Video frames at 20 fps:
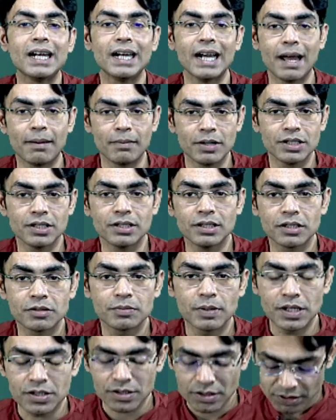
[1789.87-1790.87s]
damaged in these
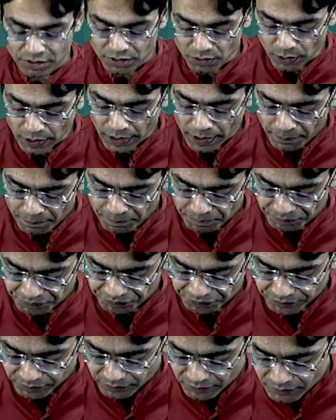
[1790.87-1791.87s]
patients. Okay.
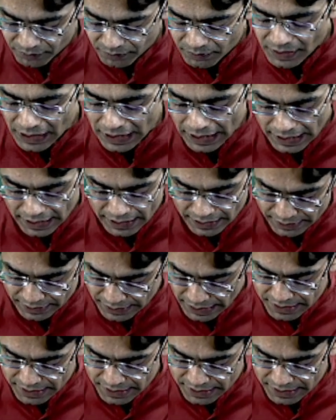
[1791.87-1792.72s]
Then